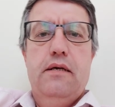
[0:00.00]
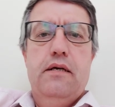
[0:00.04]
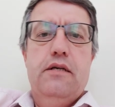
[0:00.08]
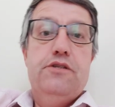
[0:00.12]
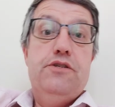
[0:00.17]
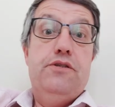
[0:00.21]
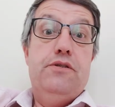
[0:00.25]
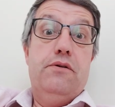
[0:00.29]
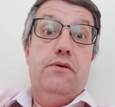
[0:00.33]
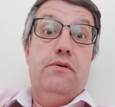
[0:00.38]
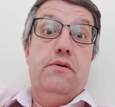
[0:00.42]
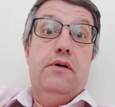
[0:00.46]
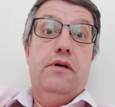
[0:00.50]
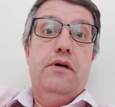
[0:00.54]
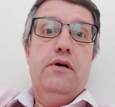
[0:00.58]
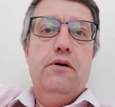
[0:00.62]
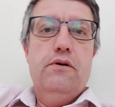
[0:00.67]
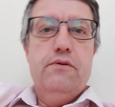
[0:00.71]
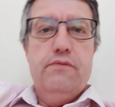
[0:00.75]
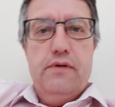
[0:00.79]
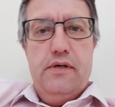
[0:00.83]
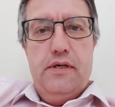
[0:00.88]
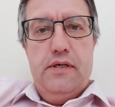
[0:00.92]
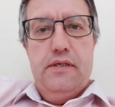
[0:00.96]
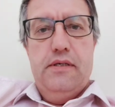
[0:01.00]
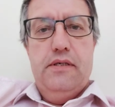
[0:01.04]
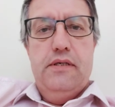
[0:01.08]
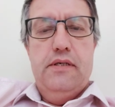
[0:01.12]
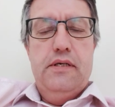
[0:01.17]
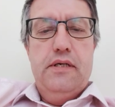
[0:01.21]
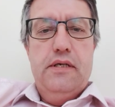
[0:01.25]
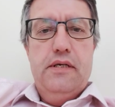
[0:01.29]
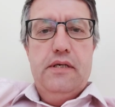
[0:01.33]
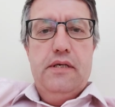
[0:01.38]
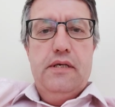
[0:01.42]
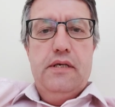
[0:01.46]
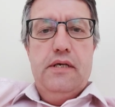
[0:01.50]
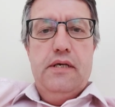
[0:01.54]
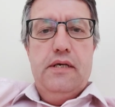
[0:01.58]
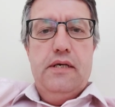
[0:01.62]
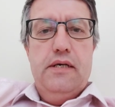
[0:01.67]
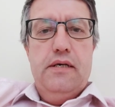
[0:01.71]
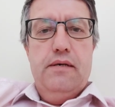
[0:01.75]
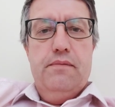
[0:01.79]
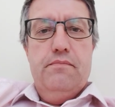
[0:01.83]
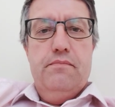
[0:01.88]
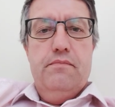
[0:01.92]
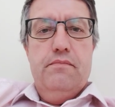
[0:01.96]
shock horror
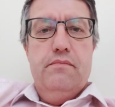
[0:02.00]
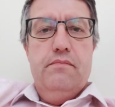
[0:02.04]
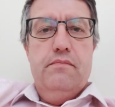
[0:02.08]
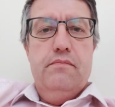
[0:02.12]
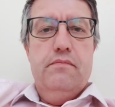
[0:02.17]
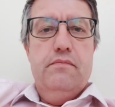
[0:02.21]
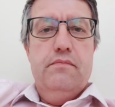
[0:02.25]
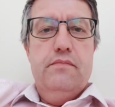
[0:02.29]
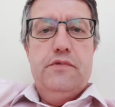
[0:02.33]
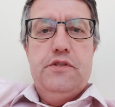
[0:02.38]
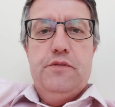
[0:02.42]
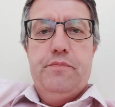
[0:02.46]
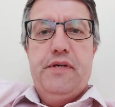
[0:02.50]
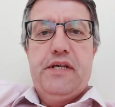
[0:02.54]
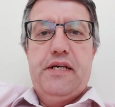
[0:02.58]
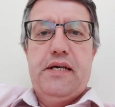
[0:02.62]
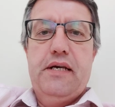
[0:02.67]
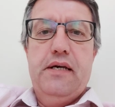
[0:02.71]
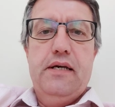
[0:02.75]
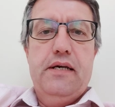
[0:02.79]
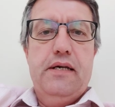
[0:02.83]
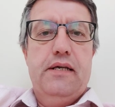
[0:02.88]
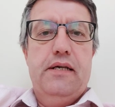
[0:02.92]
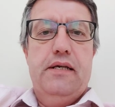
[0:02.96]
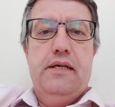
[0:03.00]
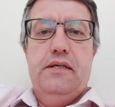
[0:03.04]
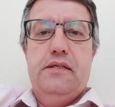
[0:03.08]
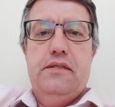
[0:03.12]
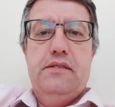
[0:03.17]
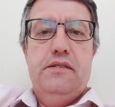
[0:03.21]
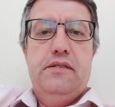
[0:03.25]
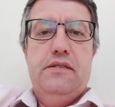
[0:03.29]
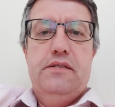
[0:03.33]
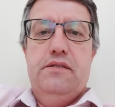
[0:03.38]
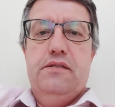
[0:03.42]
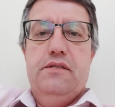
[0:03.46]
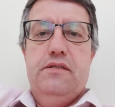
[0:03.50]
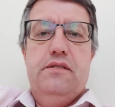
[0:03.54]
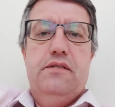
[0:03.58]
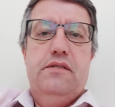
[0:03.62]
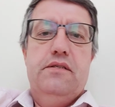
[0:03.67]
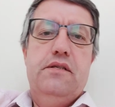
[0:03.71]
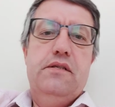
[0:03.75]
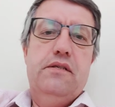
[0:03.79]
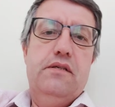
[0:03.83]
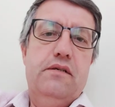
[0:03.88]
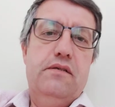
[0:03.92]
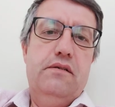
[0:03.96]
to be gay. It's
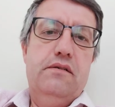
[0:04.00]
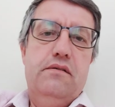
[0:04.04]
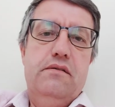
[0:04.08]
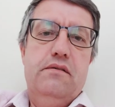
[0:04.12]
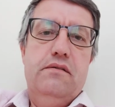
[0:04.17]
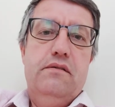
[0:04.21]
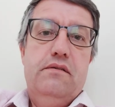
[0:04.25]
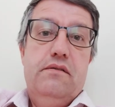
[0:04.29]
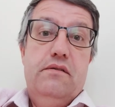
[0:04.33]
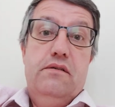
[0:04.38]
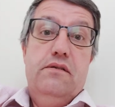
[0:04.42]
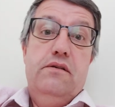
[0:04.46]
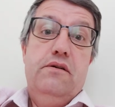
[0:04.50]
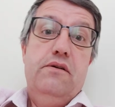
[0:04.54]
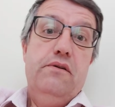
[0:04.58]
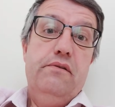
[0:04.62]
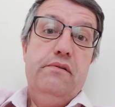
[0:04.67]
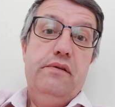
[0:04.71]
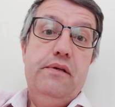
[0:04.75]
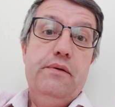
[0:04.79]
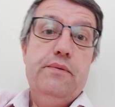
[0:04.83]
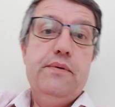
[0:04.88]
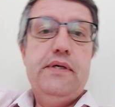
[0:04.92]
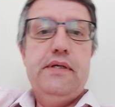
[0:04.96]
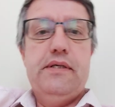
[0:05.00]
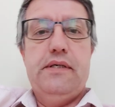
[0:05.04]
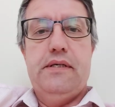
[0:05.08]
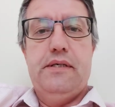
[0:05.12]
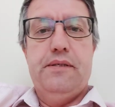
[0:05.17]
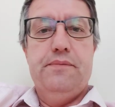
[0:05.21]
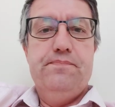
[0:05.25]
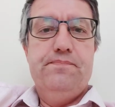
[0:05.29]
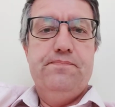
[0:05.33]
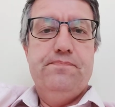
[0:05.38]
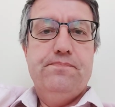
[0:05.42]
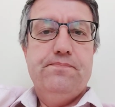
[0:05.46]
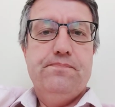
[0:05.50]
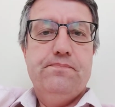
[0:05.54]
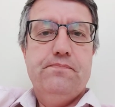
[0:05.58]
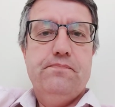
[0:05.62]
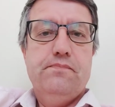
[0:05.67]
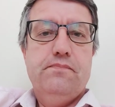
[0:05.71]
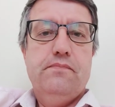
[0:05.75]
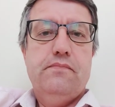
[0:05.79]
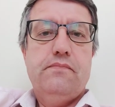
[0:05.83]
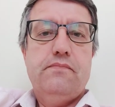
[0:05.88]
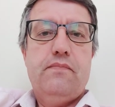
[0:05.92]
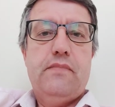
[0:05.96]
just, who you are.
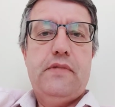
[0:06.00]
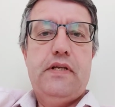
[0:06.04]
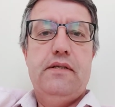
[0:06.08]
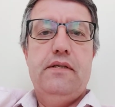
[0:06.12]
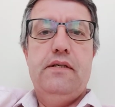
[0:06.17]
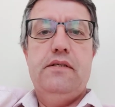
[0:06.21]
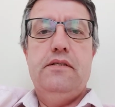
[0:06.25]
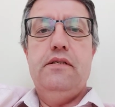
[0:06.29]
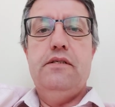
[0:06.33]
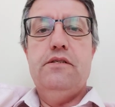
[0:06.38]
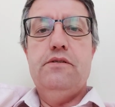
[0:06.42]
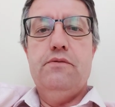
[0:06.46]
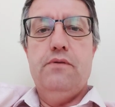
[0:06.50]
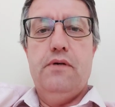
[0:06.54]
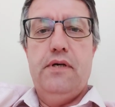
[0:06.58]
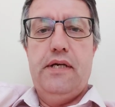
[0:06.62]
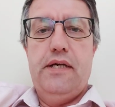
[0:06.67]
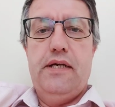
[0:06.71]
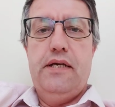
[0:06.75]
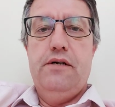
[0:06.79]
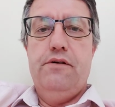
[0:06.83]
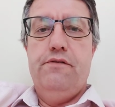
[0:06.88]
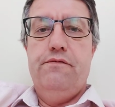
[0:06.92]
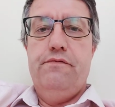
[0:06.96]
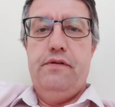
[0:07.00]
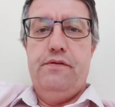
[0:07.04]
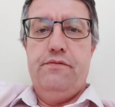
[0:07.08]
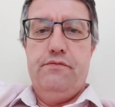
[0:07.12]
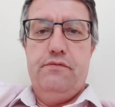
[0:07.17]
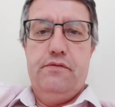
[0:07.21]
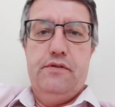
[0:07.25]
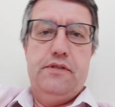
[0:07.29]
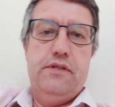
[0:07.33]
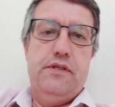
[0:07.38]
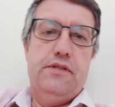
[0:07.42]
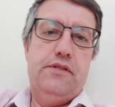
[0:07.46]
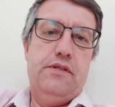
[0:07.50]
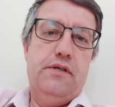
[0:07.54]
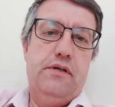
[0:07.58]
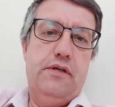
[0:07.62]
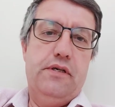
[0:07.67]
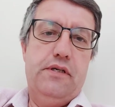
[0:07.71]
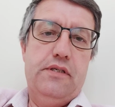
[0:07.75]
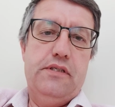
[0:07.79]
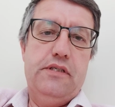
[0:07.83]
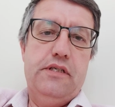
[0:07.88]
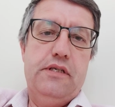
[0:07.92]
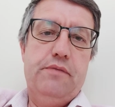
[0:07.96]
And this is quite healthy for
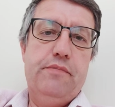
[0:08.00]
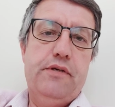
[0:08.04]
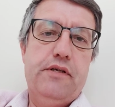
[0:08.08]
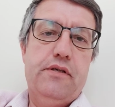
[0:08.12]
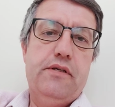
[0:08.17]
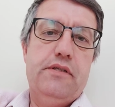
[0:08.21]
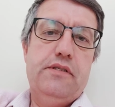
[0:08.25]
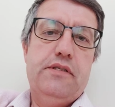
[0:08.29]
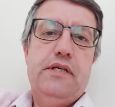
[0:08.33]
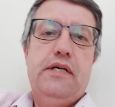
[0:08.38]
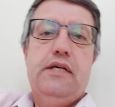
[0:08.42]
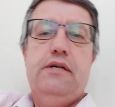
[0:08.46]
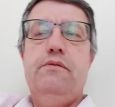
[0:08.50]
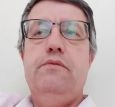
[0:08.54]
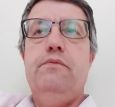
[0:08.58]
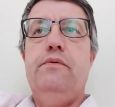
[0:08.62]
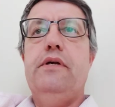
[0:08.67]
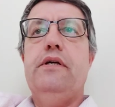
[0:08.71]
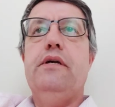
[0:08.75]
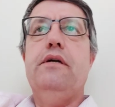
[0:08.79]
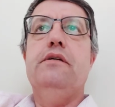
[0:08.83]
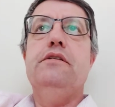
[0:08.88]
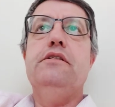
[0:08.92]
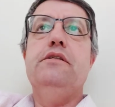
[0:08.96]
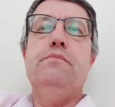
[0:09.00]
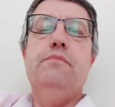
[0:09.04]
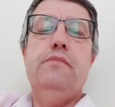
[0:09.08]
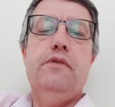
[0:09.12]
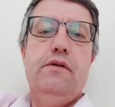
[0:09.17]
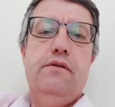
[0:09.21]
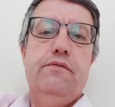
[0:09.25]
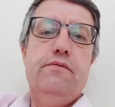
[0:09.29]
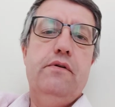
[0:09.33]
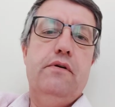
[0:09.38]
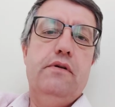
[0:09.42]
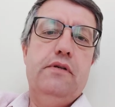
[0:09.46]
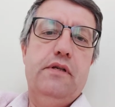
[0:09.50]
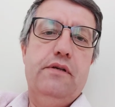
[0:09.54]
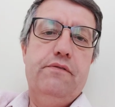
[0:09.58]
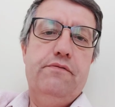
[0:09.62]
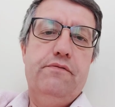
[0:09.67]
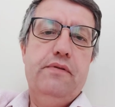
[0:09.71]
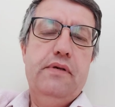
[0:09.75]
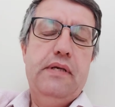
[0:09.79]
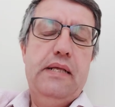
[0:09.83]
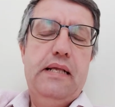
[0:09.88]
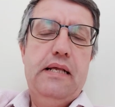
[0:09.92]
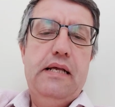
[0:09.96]
society, because how are we going to move on if